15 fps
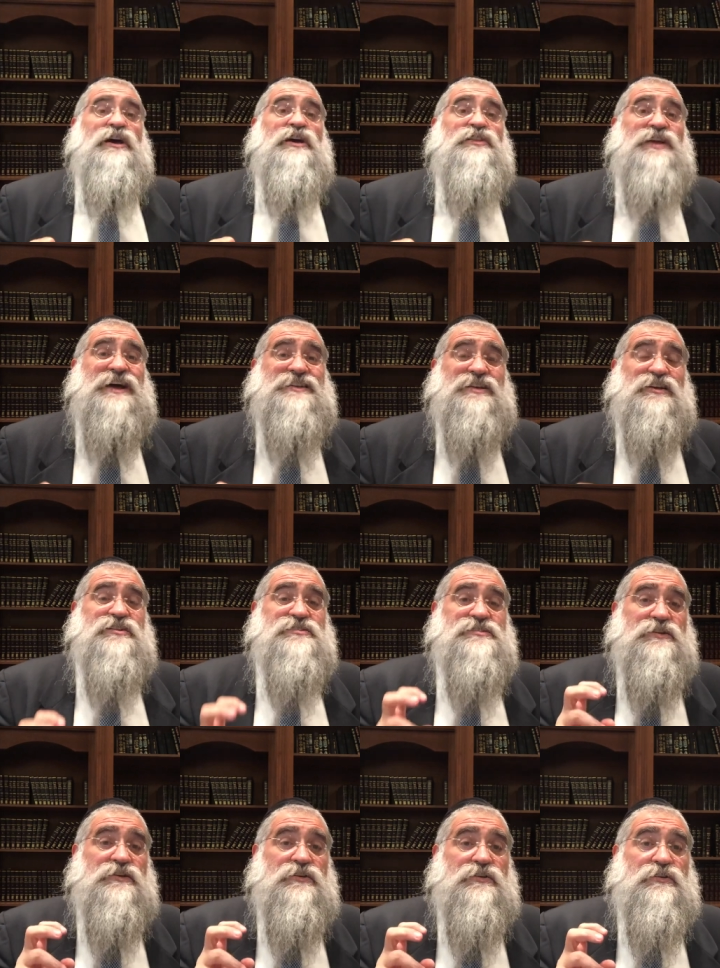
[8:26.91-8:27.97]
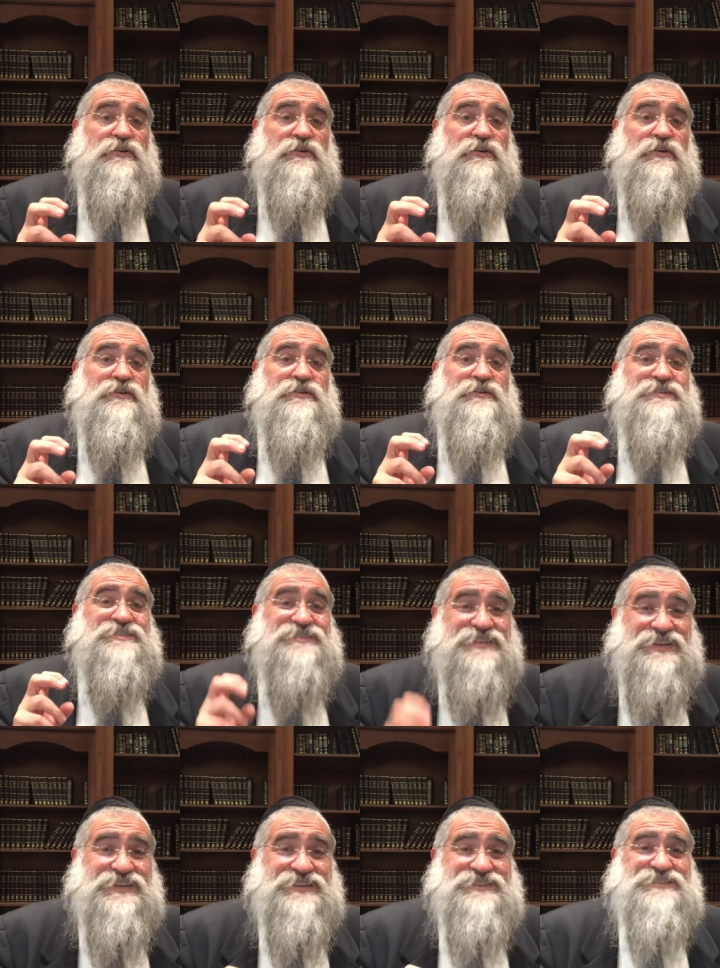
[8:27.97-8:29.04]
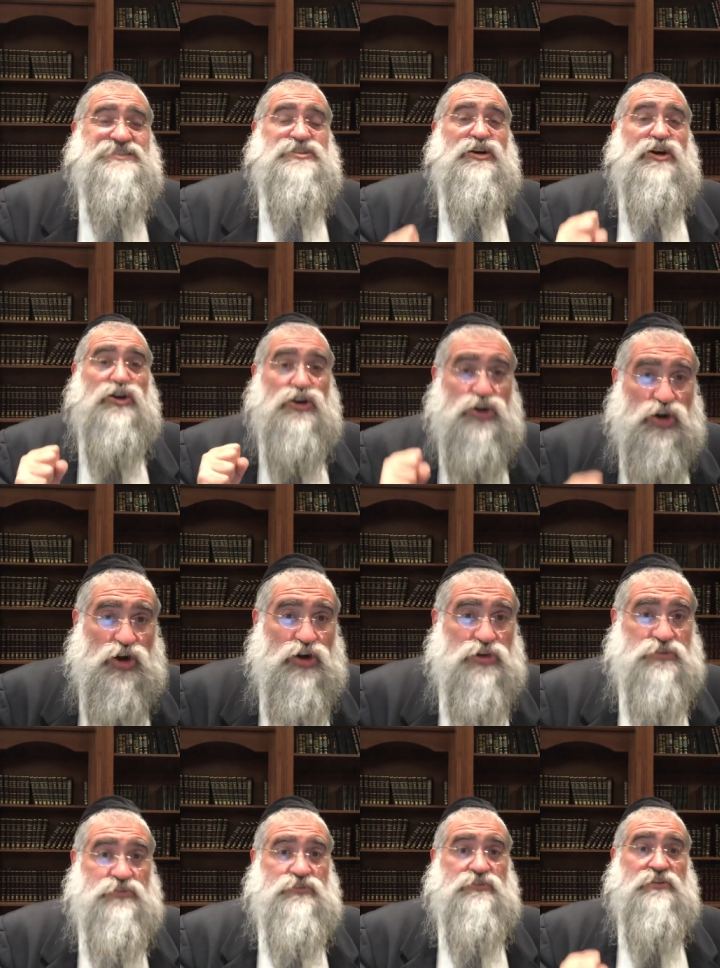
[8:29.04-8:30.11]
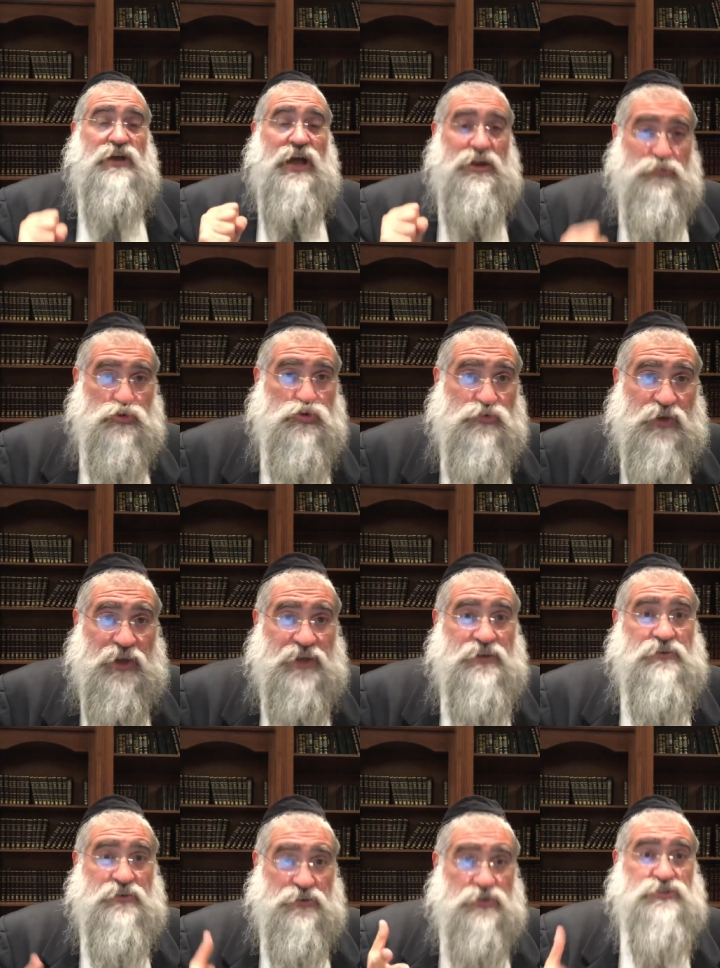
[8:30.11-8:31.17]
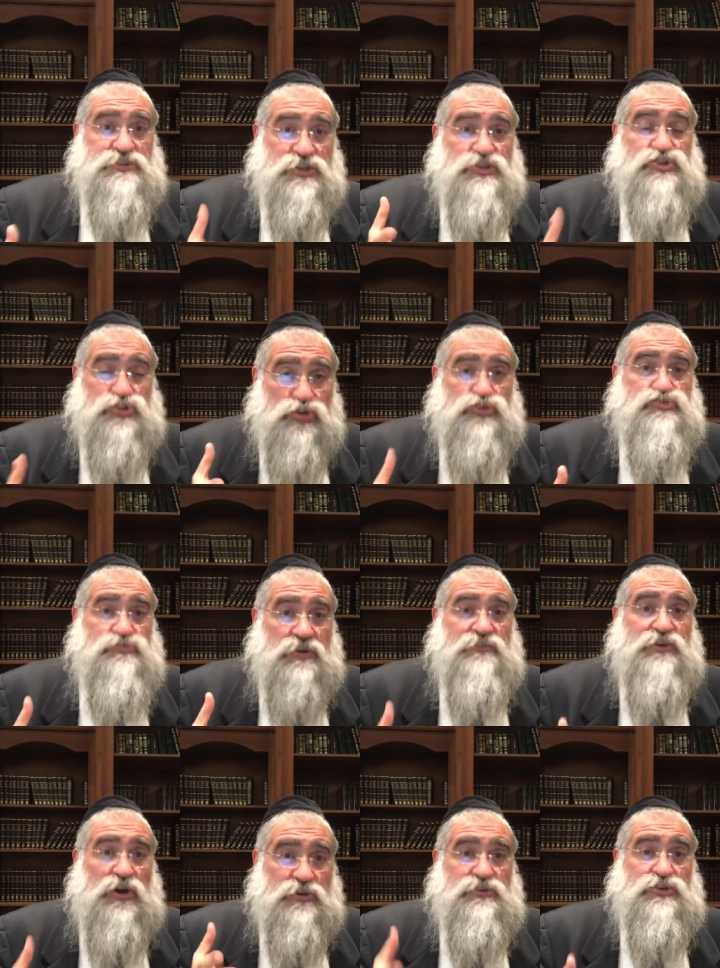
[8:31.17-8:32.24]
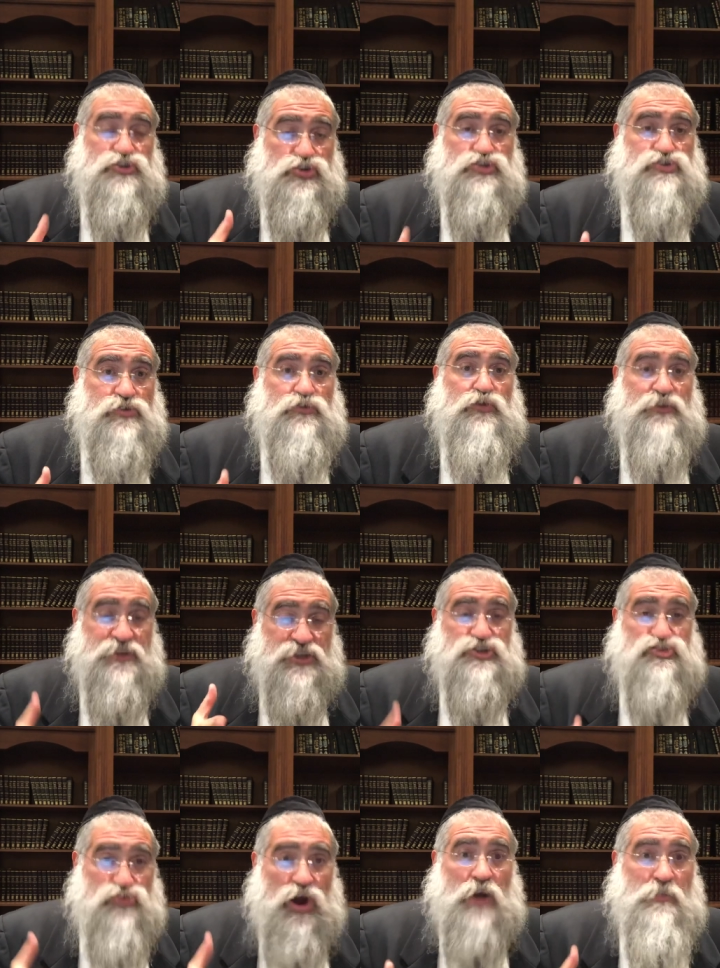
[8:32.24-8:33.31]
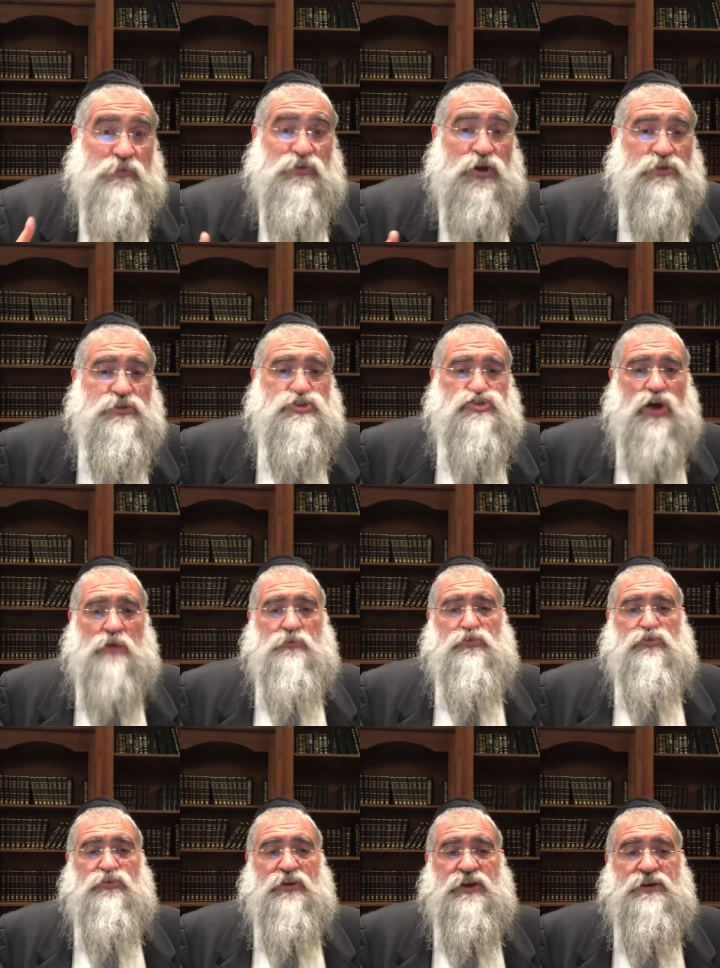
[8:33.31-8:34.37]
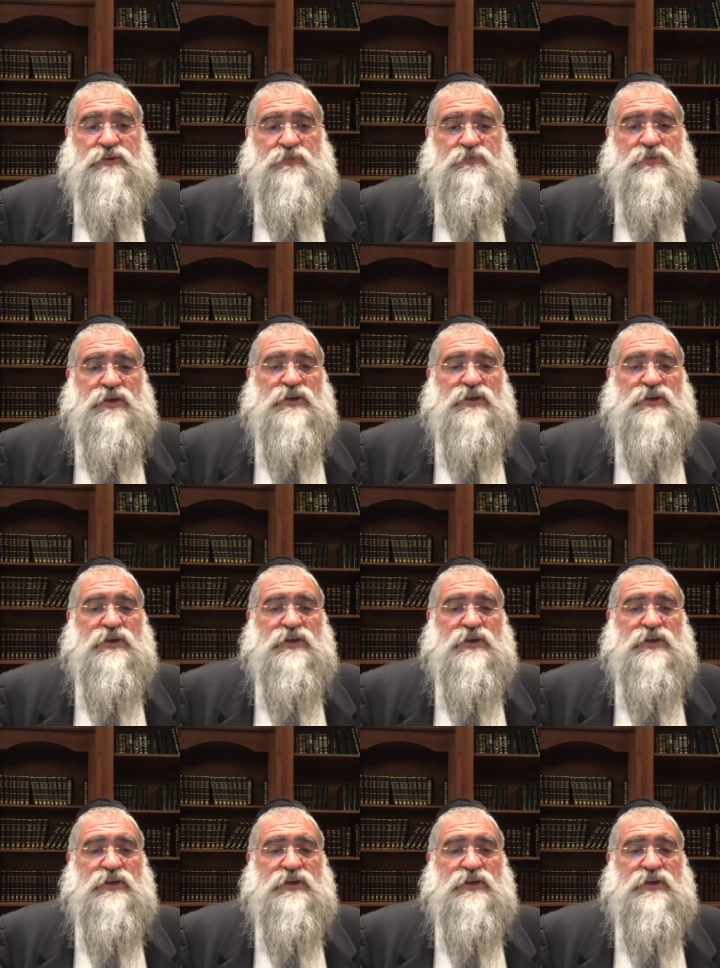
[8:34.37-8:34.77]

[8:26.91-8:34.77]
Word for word: that since Gad and Ruvain, knows the children of Gad and the children of Ruvain, the tribe of Gad and the tribe of Ruvain,